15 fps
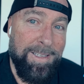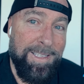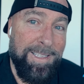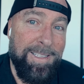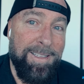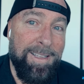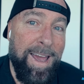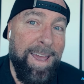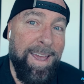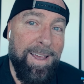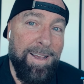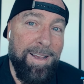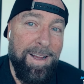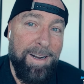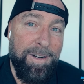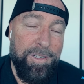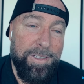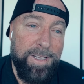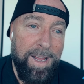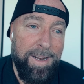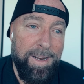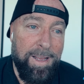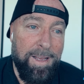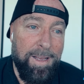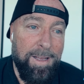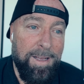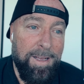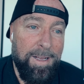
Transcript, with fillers: slang understanding,